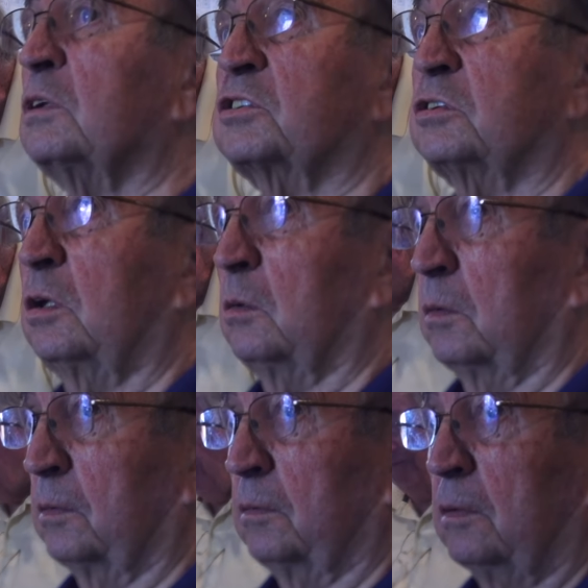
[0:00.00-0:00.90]
was
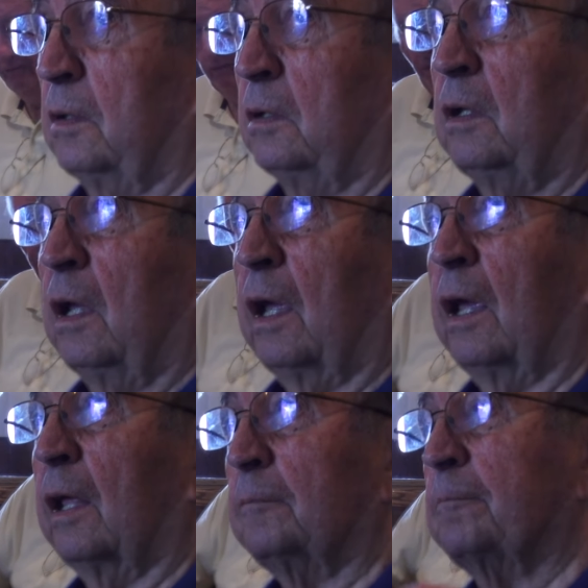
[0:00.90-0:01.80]
snowing.
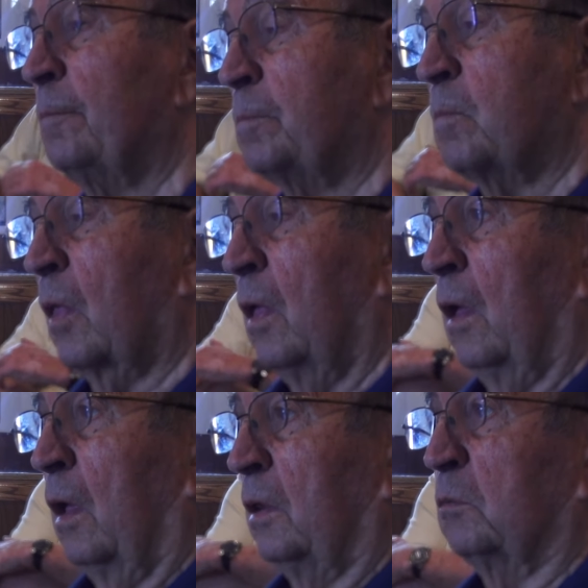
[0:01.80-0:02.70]
And
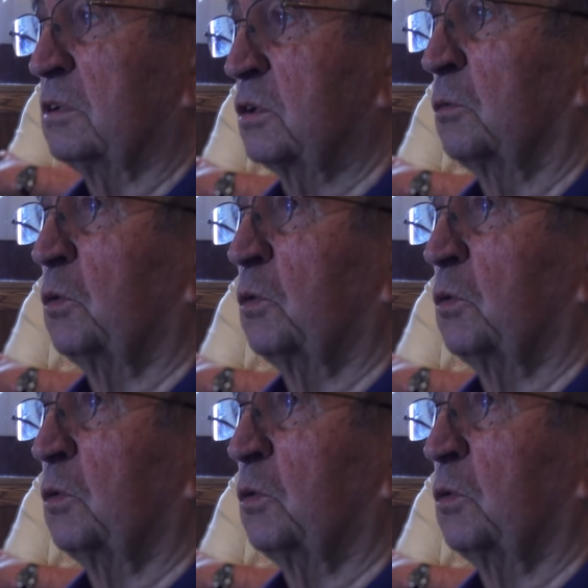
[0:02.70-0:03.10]
there was a